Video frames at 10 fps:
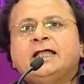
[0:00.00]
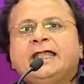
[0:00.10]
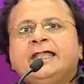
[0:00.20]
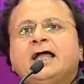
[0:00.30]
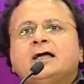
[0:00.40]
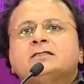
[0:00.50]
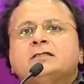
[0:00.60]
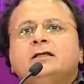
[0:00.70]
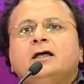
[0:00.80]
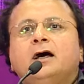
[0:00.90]
the India's
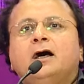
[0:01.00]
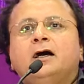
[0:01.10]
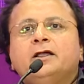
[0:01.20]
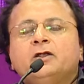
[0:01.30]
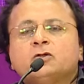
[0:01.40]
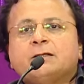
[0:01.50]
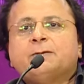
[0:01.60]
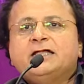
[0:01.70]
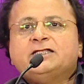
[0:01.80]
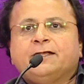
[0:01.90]

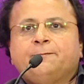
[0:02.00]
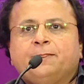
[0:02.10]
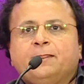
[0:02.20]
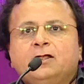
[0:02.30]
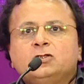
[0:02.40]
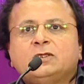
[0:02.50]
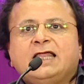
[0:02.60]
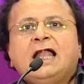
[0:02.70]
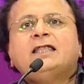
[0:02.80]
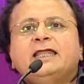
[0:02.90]
supply chain. So
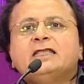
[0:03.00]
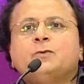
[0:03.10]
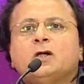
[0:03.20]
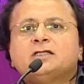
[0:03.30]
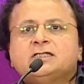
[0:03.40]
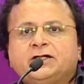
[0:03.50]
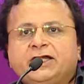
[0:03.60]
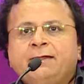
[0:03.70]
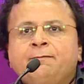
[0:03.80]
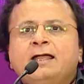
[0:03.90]
that is what is the
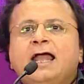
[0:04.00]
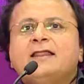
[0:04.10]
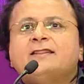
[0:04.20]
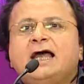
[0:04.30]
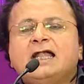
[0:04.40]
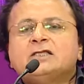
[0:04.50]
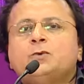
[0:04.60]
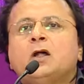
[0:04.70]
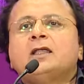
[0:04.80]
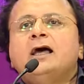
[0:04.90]
dream, and that is
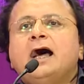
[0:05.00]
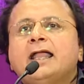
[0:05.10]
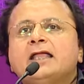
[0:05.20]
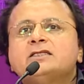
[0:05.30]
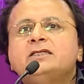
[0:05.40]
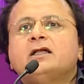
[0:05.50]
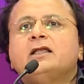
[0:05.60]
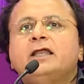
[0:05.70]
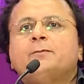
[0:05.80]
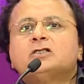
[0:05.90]
what I can see a
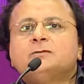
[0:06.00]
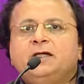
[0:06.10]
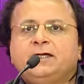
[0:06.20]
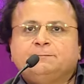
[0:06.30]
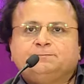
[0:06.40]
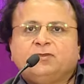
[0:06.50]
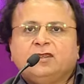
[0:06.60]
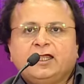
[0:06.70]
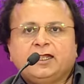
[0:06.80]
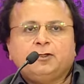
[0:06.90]
clear possibility.
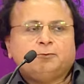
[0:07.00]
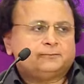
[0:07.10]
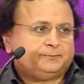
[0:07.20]
Thank you.